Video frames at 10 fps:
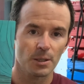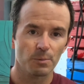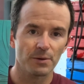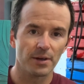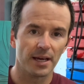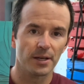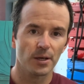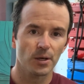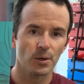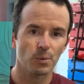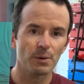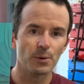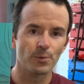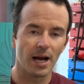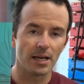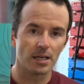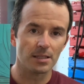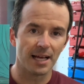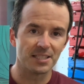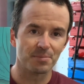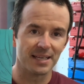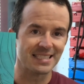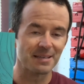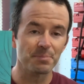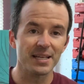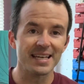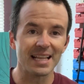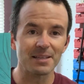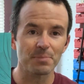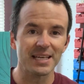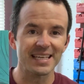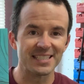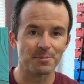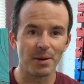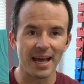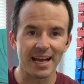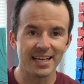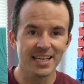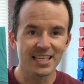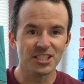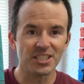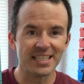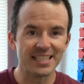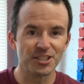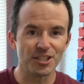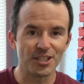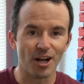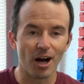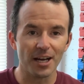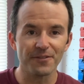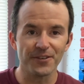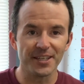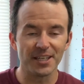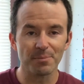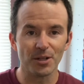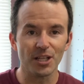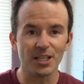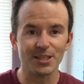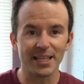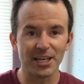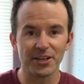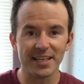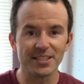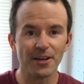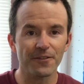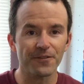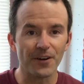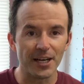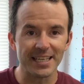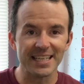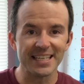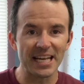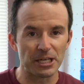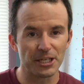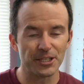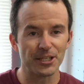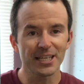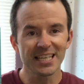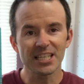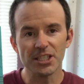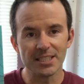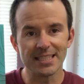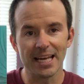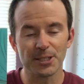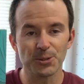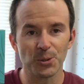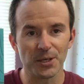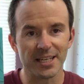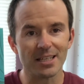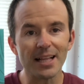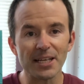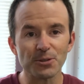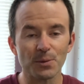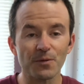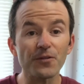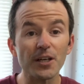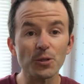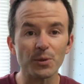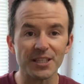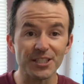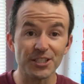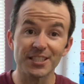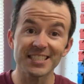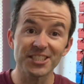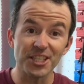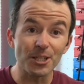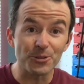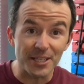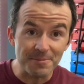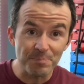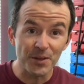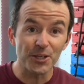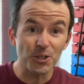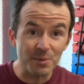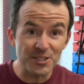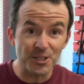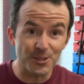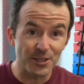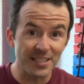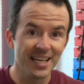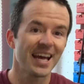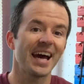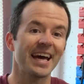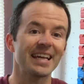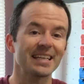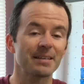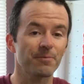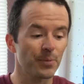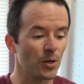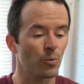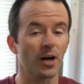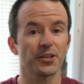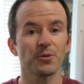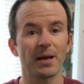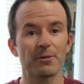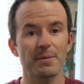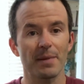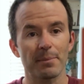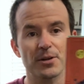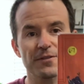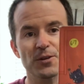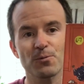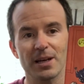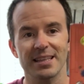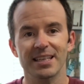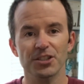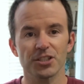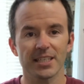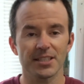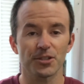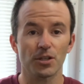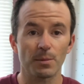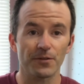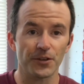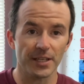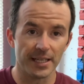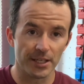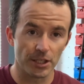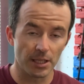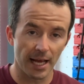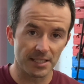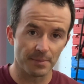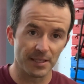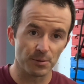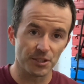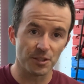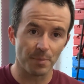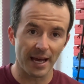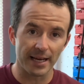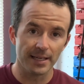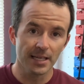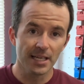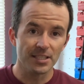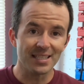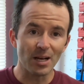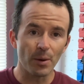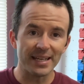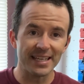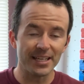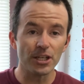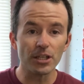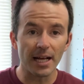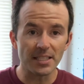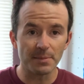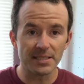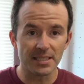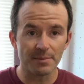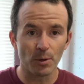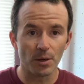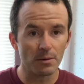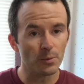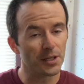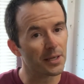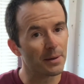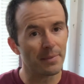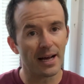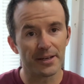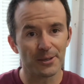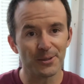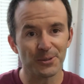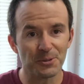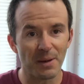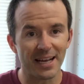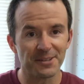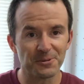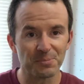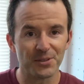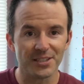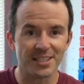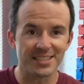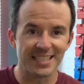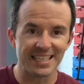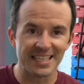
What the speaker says: we read We Will Rock Our Classmates, and Penelope is back. She is just an unforgettable, hilarious, funny character. She's a dinosaur in a classroom filled with children, human children. And in book one, you may remember if you read this, she gets in trouble for eating her classmates. Well, she's back. She's not quite eating her classmates anymore. William Amato, who's back in this book, doesn't get